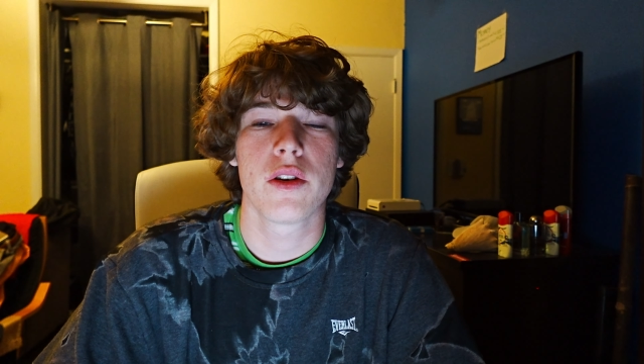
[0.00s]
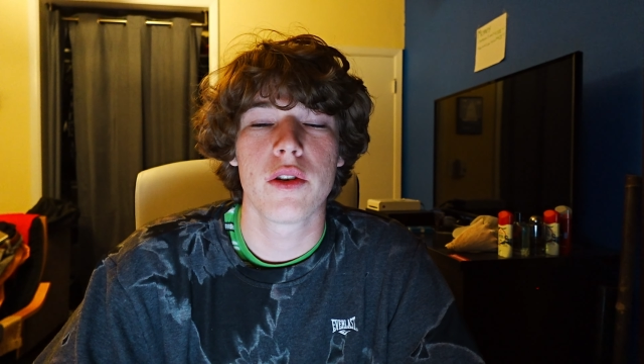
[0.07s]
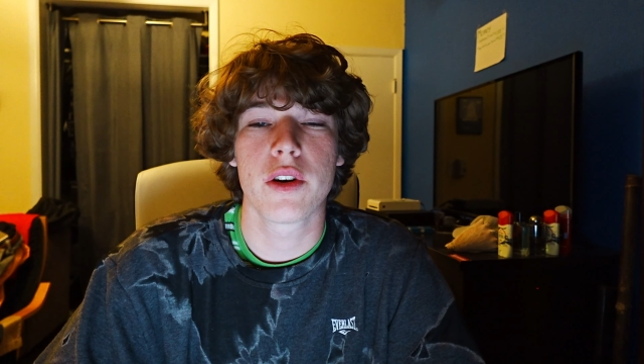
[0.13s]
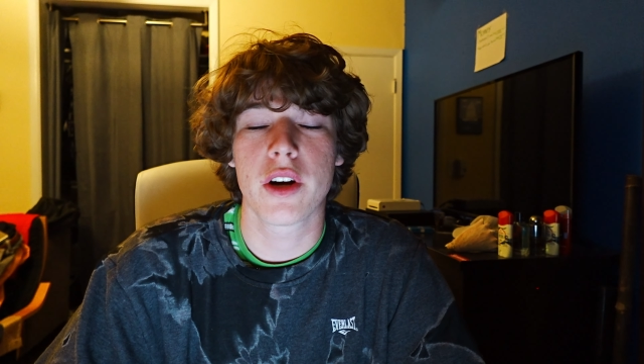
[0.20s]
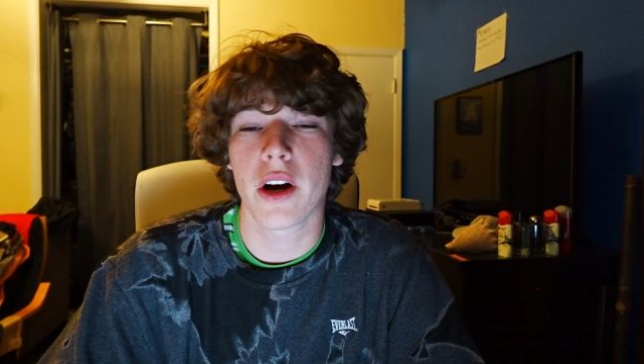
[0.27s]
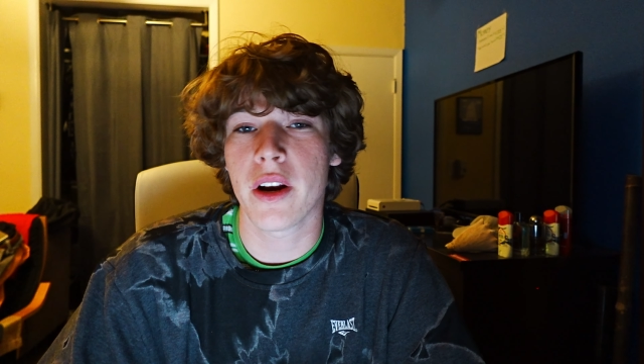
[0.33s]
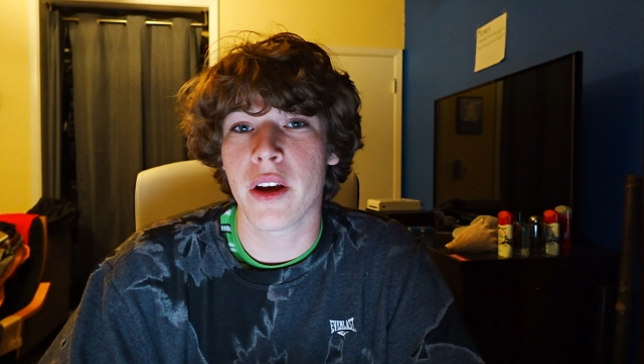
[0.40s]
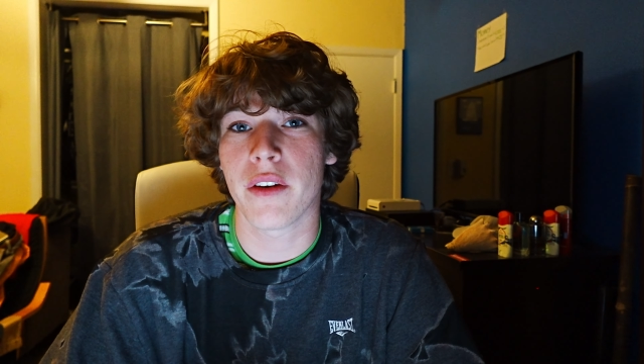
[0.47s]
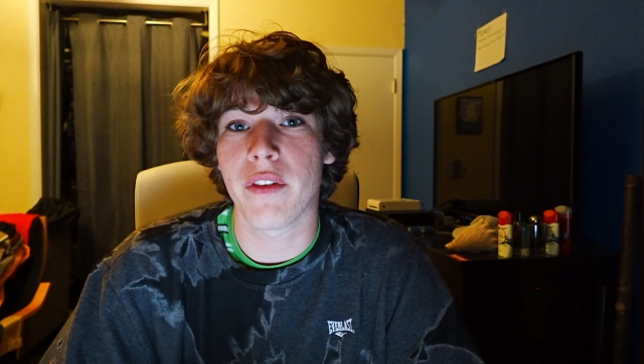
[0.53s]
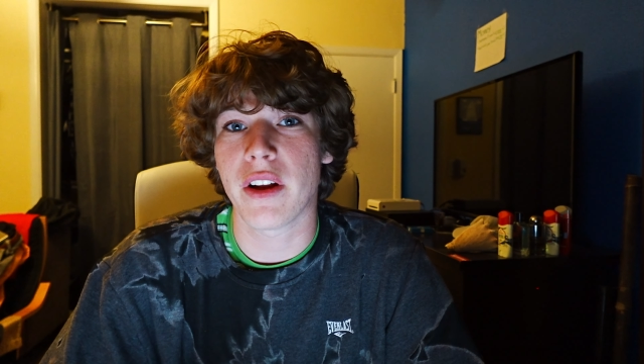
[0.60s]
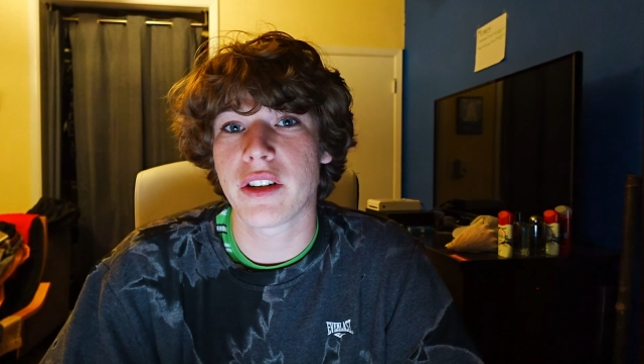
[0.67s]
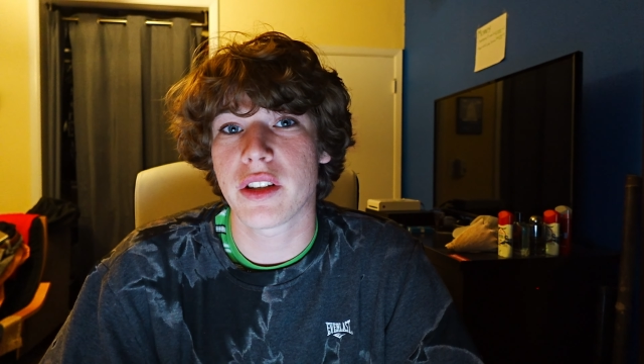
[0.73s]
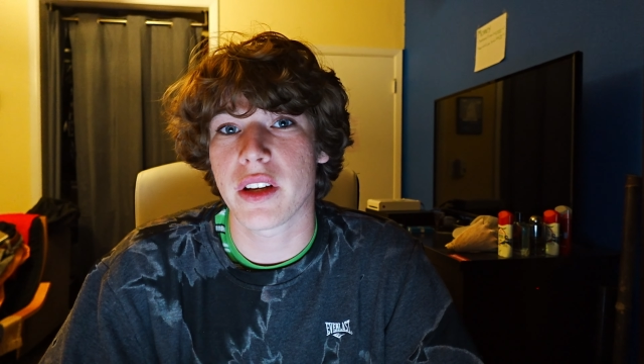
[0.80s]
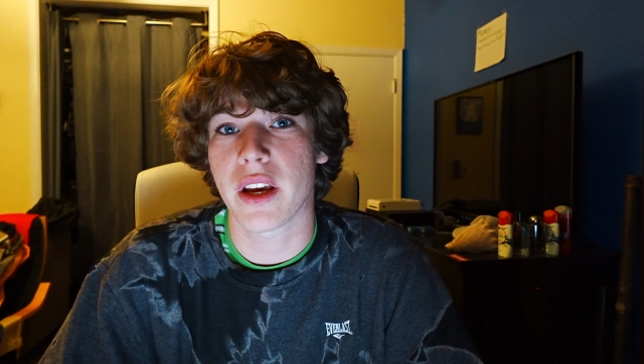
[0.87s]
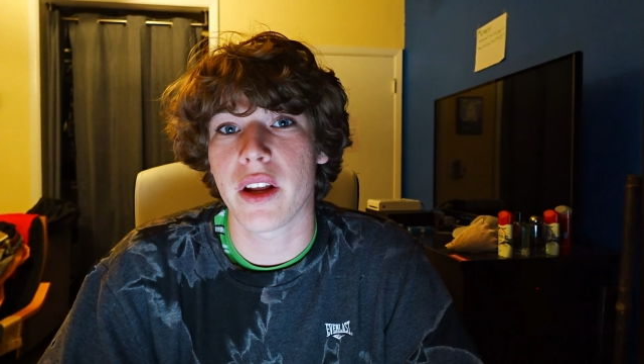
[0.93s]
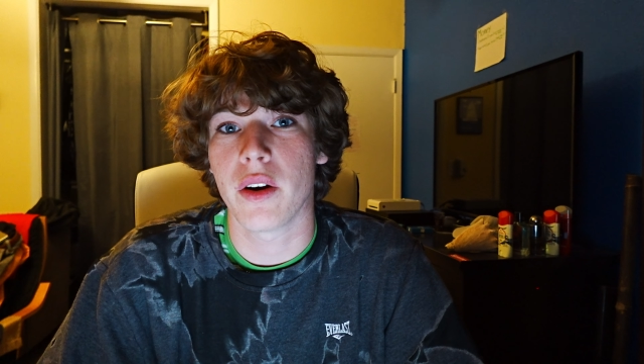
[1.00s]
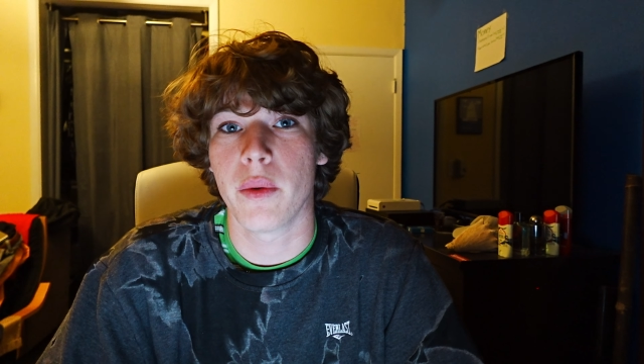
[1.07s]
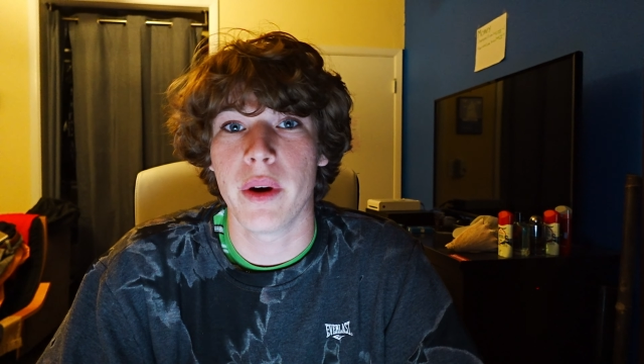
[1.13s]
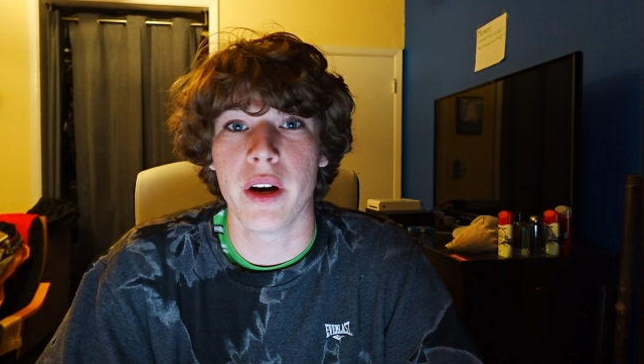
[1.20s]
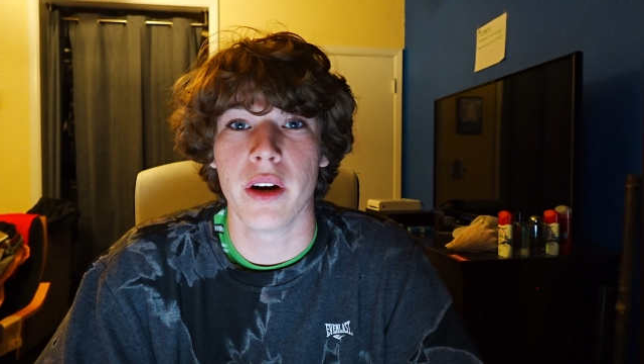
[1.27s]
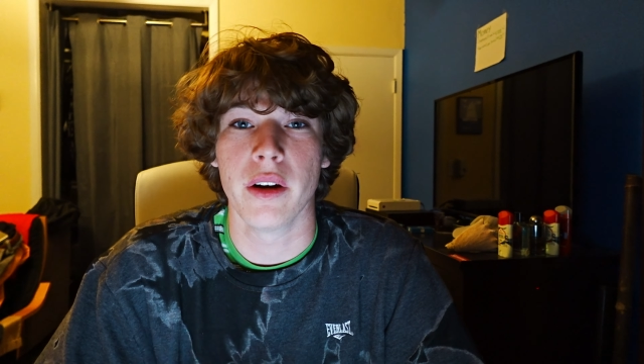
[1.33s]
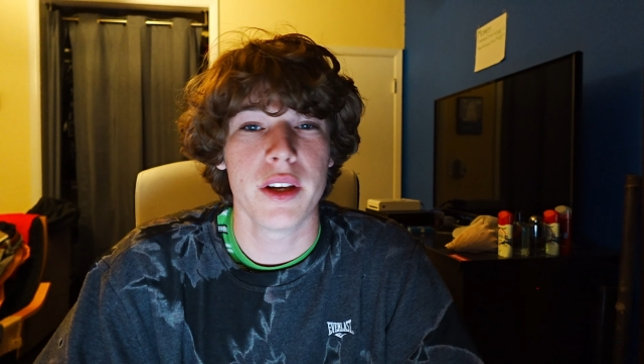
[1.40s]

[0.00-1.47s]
you're gonna eventually hit a winner.